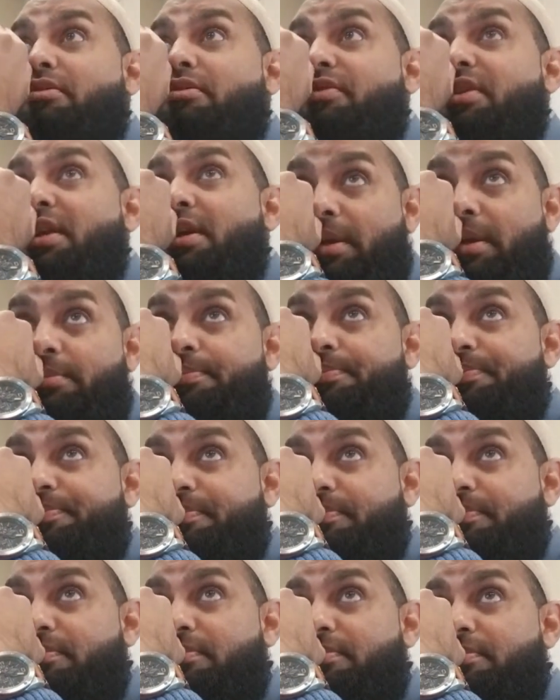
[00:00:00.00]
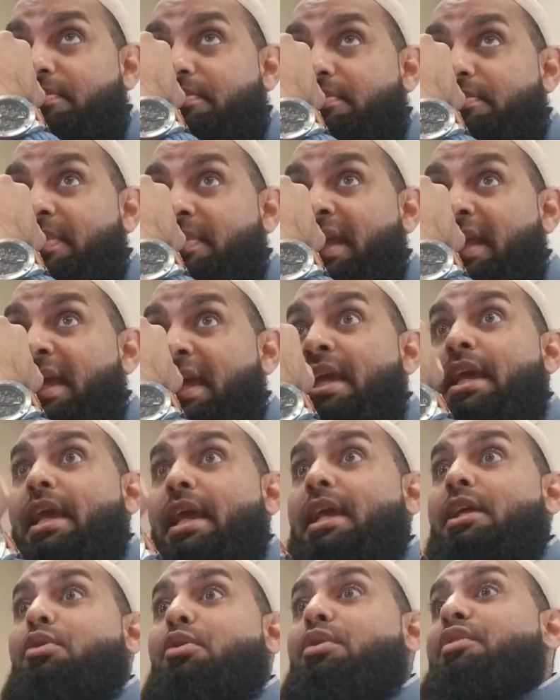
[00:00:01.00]
every year.
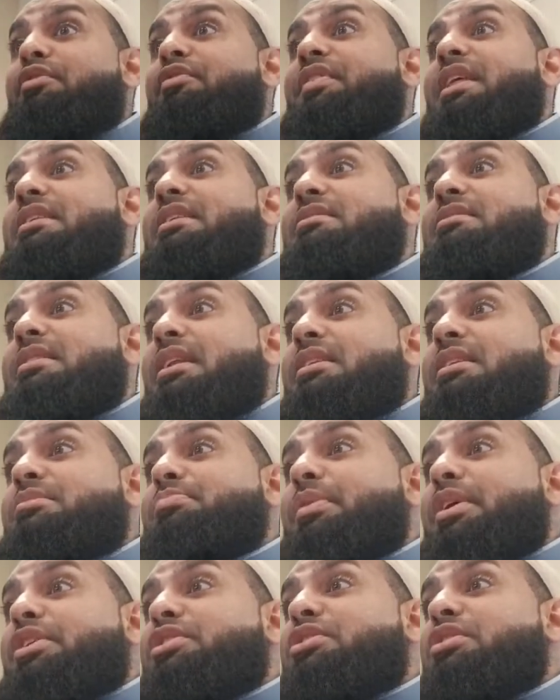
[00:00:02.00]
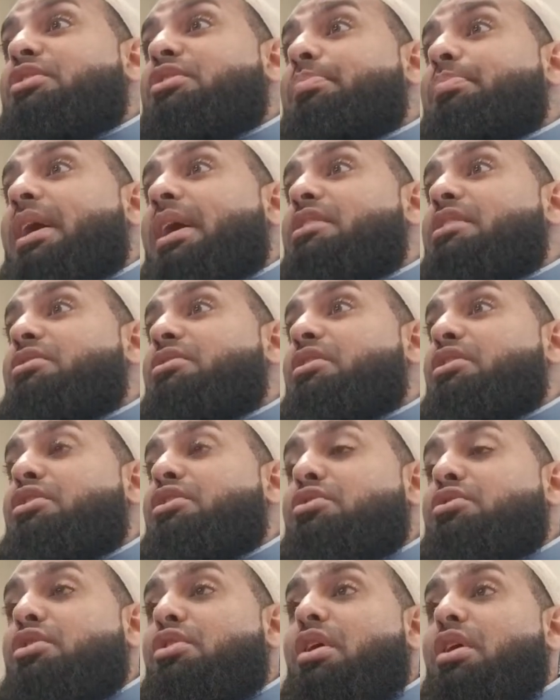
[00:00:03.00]
In order for that state inspection to pass, you need
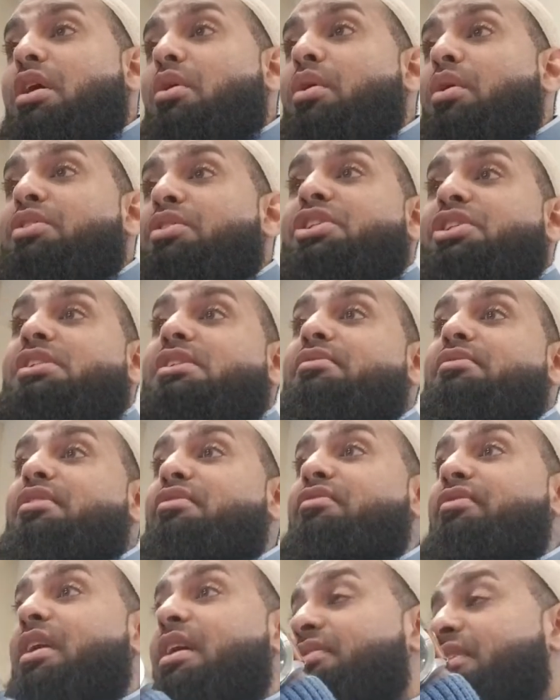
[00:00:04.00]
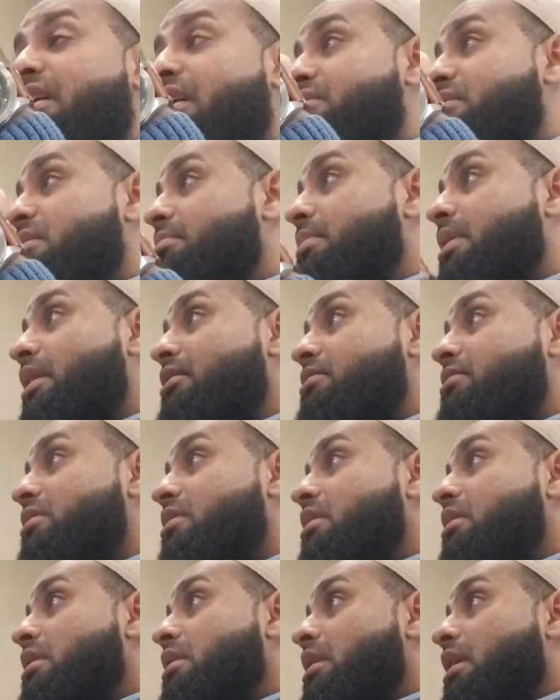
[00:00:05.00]
to do your oil change every 5,000 miles.
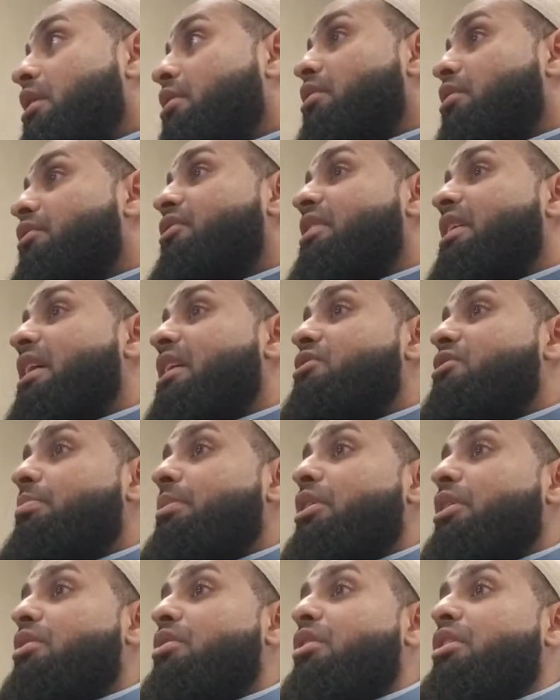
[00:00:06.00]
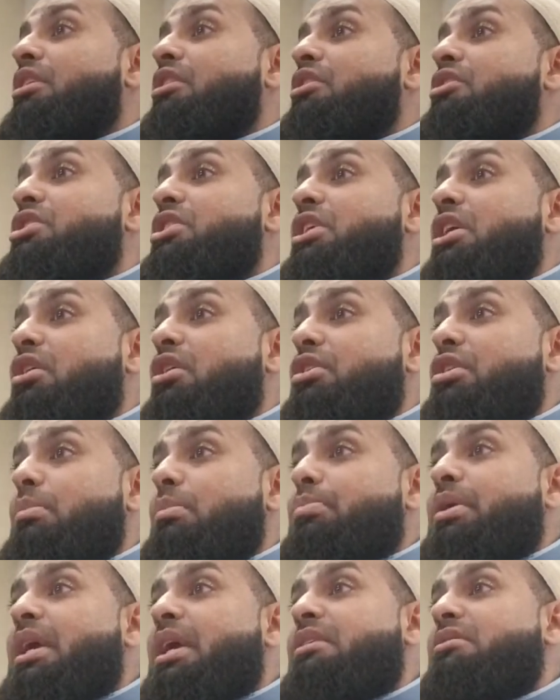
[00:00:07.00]
In order for that to be good, you need to check on your
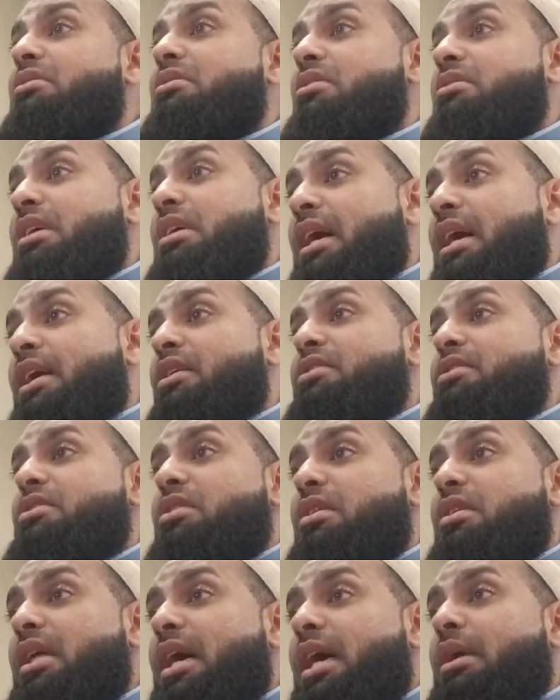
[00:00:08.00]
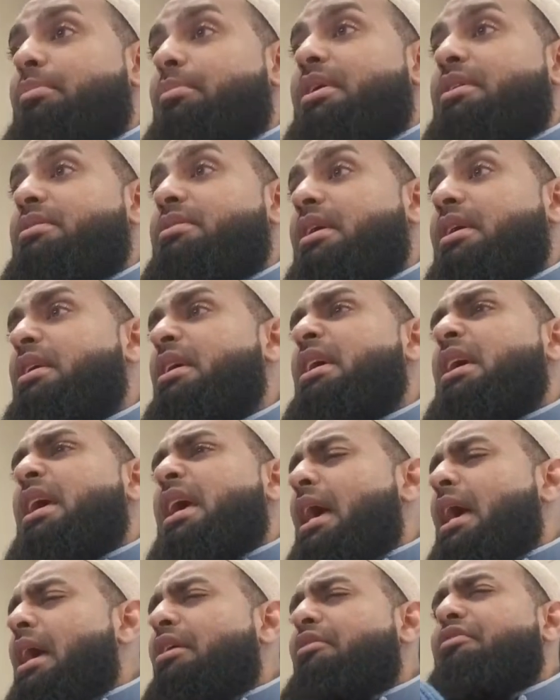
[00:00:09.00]
brakes and your tires and your alignment and
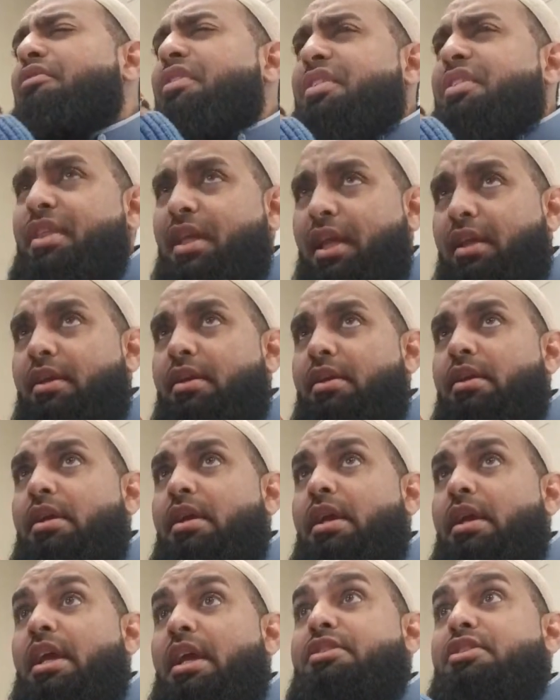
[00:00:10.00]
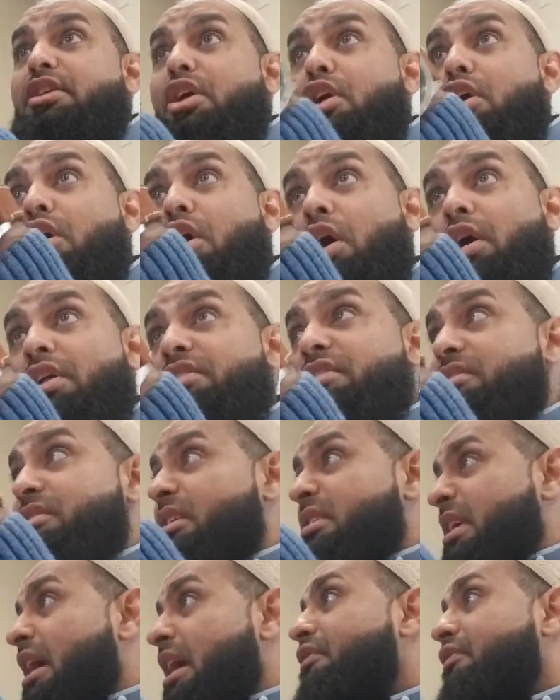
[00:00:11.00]
everything. It's a
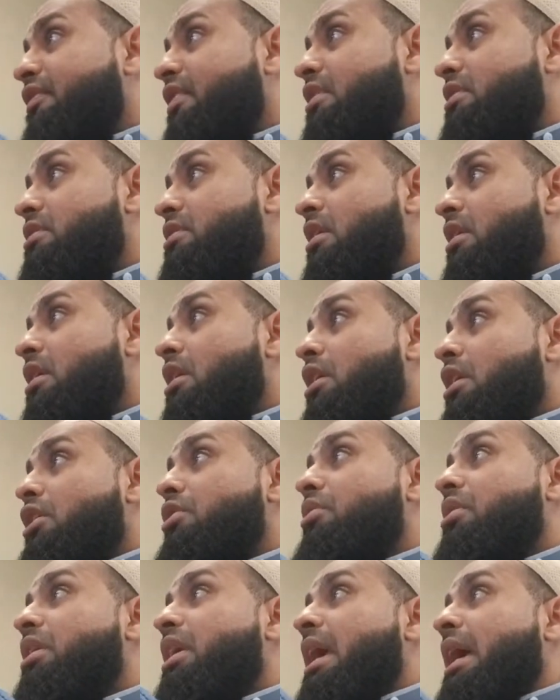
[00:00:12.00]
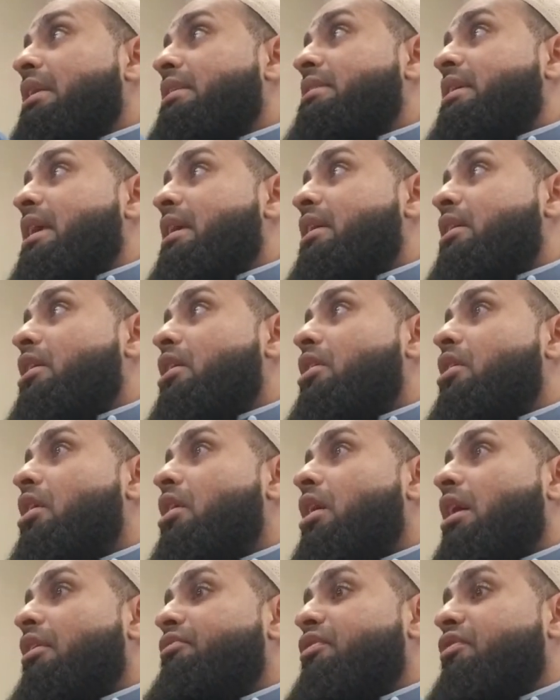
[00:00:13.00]
constant effort. You can't take a
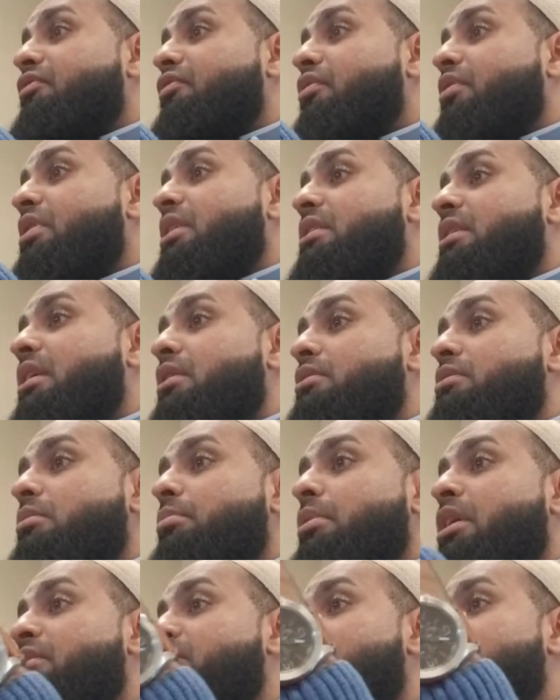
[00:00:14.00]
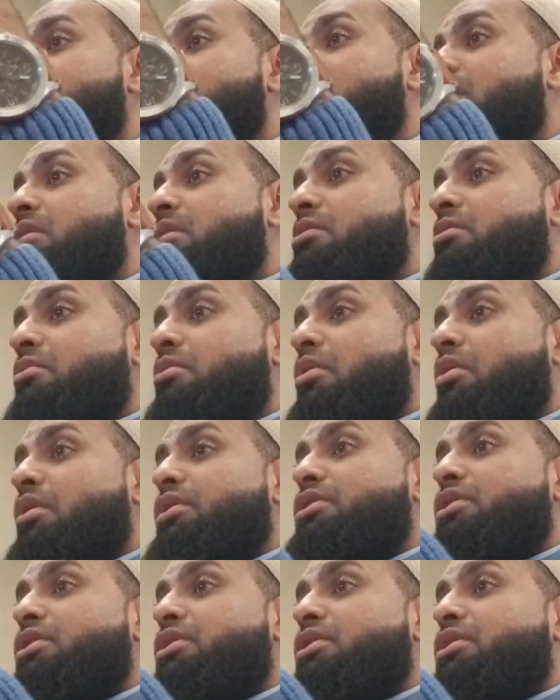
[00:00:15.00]
car after 40,000 miles that you didn't do an oil